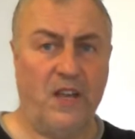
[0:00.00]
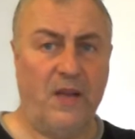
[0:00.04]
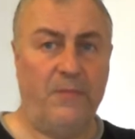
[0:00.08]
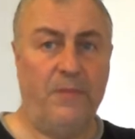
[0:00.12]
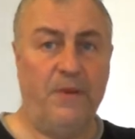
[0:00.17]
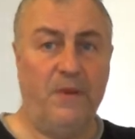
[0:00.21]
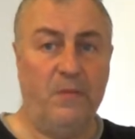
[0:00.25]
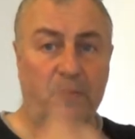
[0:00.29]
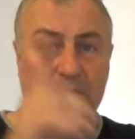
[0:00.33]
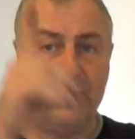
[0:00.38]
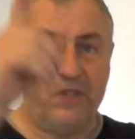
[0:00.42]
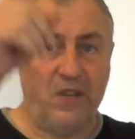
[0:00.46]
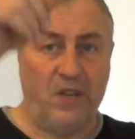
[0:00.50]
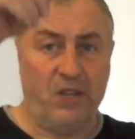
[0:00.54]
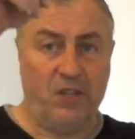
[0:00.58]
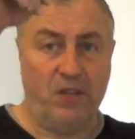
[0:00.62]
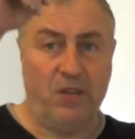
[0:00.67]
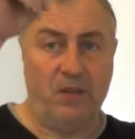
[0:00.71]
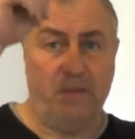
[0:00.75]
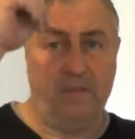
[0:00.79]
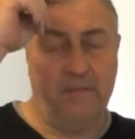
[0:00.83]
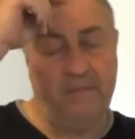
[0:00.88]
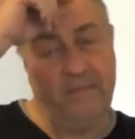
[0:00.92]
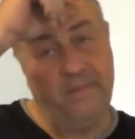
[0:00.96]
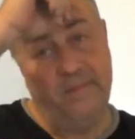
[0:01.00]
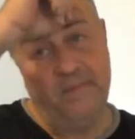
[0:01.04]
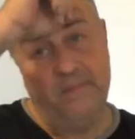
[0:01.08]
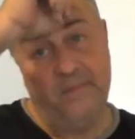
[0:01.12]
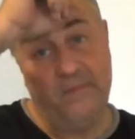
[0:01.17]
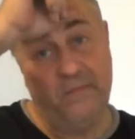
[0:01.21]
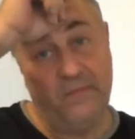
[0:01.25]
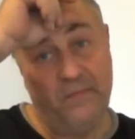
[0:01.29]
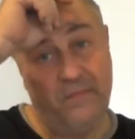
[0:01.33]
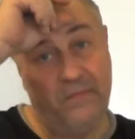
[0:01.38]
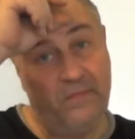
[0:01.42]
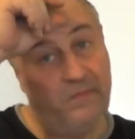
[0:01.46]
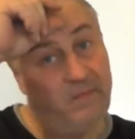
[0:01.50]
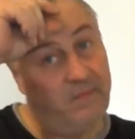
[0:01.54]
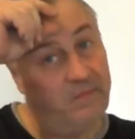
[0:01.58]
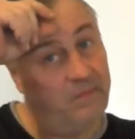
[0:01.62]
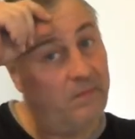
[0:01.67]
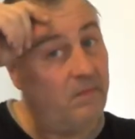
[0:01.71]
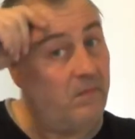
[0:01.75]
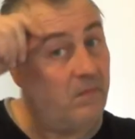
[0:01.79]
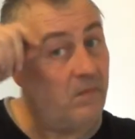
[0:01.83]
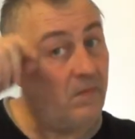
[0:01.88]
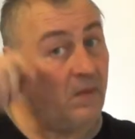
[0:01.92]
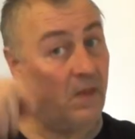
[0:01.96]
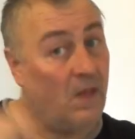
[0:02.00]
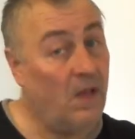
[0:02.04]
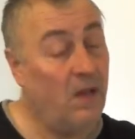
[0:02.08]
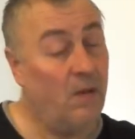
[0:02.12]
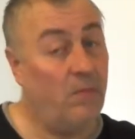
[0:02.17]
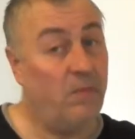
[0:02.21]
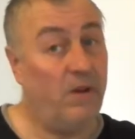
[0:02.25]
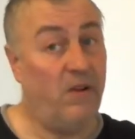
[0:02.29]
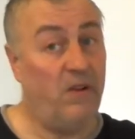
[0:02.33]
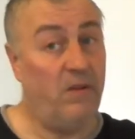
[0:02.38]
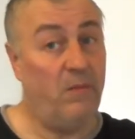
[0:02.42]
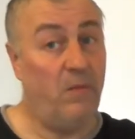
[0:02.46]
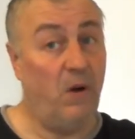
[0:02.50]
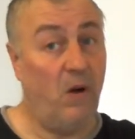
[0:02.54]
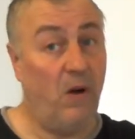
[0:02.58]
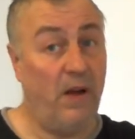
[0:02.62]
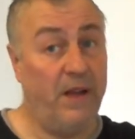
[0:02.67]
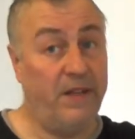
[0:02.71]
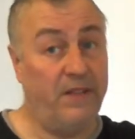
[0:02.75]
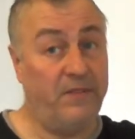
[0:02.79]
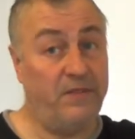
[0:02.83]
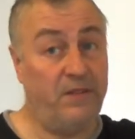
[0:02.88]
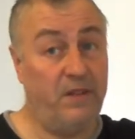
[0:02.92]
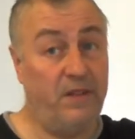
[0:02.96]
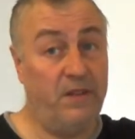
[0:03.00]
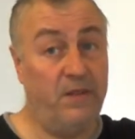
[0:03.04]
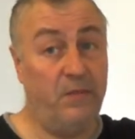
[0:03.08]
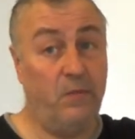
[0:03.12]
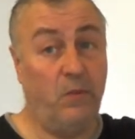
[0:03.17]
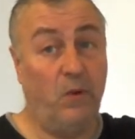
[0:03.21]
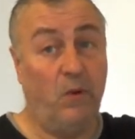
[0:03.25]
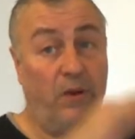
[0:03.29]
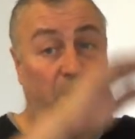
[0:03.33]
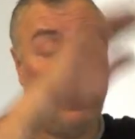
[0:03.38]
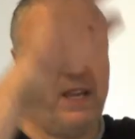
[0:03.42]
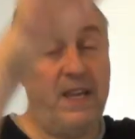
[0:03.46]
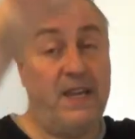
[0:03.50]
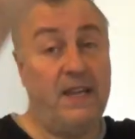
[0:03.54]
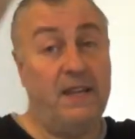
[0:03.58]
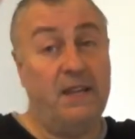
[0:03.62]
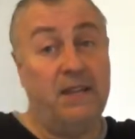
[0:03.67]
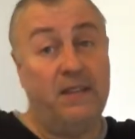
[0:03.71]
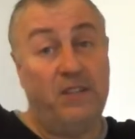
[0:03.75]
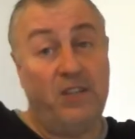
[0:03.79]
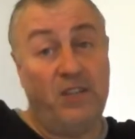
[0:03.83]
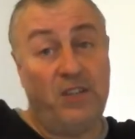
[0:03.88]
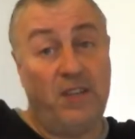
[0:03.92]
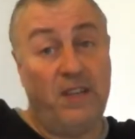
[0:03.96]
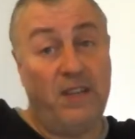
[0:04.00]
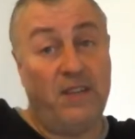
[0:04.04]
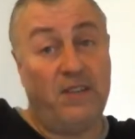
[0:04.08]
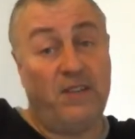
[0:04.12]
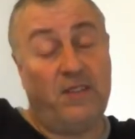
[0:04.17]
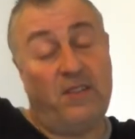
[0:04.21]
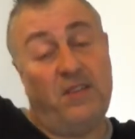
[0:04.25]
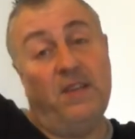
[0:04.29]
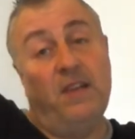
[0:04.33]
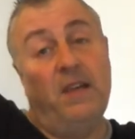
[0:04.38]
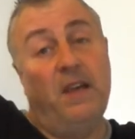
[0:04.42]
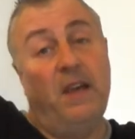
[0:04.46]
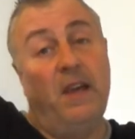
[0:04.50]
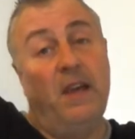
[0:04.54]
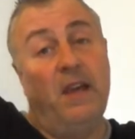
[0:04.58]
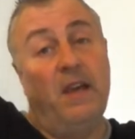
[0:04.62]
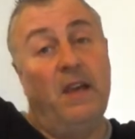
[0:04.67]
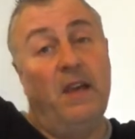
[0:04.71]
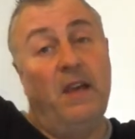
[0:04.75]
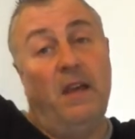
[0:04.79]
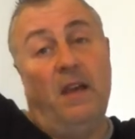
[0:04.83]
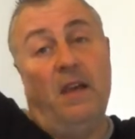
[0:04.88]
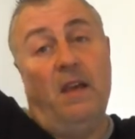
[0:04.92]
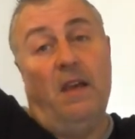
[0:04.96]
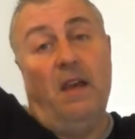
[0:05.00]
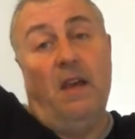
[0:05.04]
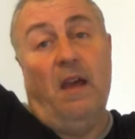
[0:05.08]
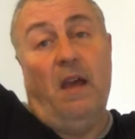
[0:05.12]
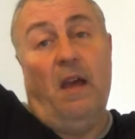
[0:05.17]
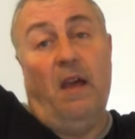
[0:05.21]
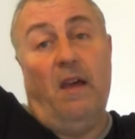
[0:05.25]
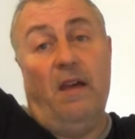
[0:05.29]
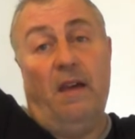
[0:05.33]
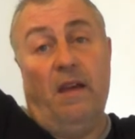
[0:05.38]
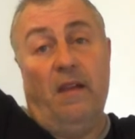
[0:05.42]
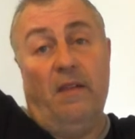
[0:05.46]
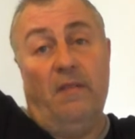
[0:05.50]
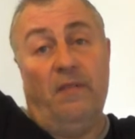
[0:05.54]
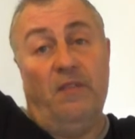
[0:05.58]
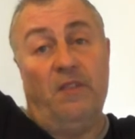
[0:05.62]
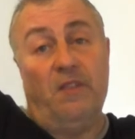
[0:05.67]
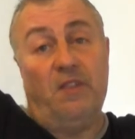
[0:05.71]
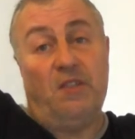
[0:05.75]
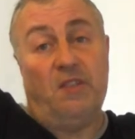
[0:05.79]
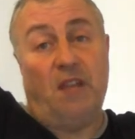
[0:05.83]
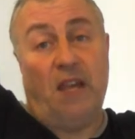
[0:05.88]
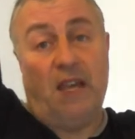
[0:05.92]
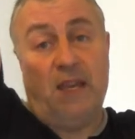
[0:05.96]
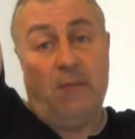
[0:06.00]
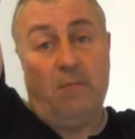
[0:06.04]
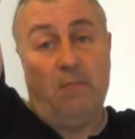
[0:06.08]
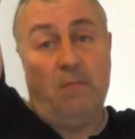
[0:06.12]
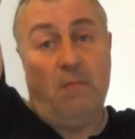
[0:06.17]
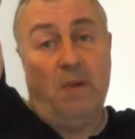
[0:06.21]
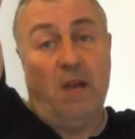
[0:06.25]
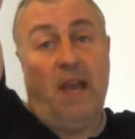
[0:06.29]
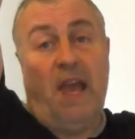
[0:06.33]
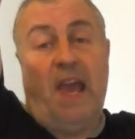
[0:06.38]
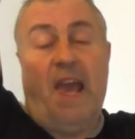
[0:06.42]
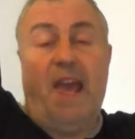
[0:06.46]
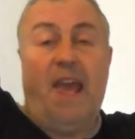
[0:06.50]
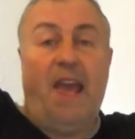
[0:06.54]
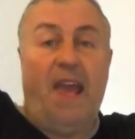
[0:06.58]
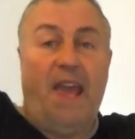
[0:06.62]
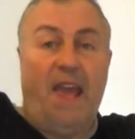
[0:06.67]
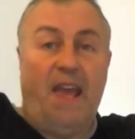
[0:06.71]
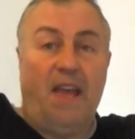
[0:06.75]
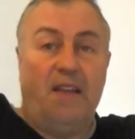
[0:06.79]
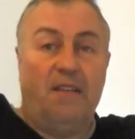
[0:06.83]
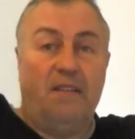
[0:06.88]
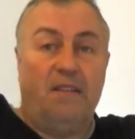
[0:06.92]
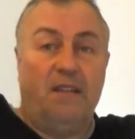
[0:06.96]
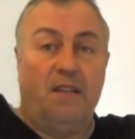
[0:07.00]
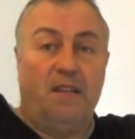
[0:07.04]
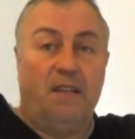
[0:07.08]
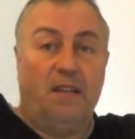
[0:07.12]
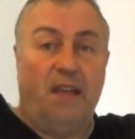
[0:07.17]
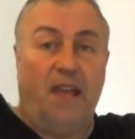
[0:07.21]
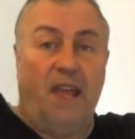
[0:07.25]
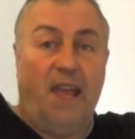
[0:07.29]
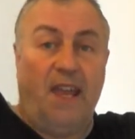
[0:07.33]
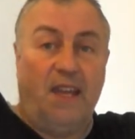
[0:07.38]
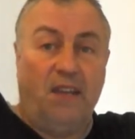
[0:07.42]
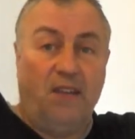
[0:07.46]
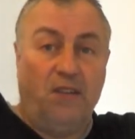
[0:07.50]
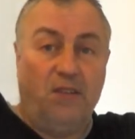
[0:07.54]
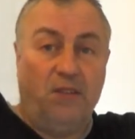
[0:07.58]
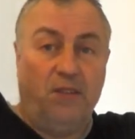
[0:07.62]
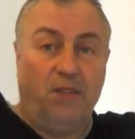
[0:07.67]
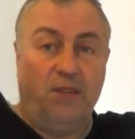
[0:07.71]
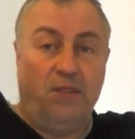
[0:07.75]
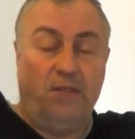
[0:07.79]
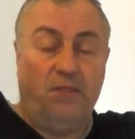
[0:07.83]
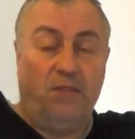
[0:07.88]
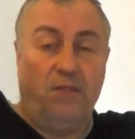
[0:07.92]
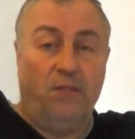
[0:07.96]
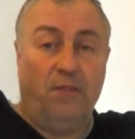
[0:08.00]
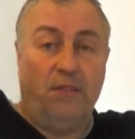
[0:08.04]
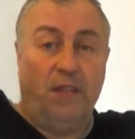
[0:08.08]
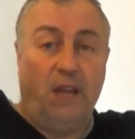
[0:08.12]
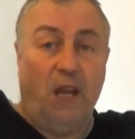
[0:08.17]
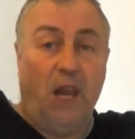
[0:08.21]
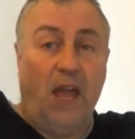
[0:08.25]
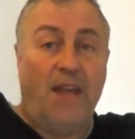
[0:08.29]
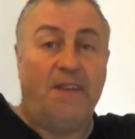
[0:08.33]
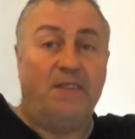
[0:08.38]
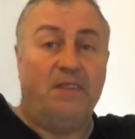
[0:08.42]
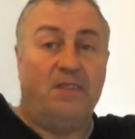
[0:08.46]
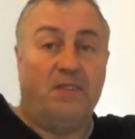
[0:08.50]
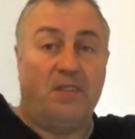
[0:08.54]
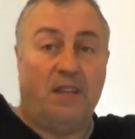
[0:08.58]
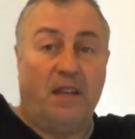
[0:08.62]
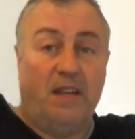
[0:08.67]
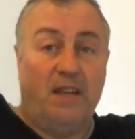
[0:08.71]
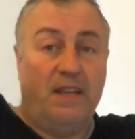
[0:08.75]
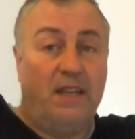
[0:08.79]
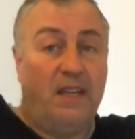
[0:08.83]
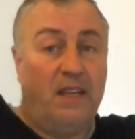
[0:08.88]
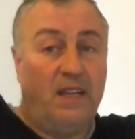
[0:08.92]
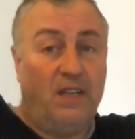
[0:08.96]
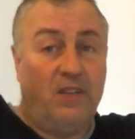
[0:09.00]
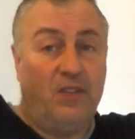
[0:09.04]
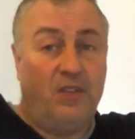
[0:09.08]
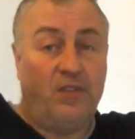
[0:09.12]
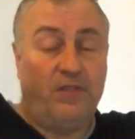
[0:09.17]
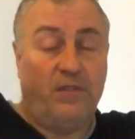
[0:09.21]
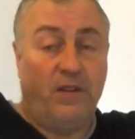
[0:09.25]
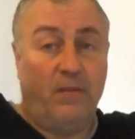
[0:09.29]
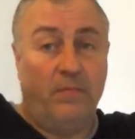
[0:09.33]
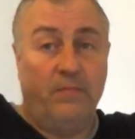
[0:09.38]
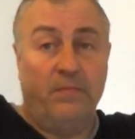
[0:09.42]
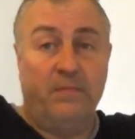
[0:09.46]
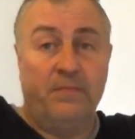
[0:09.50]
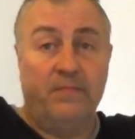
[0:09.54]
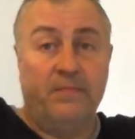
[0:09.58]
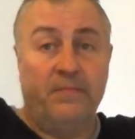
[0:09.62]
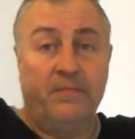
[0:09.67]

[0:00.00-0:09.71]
up in position, bearing in mind that we want to hinge this the same end that the ladder's going to hinge from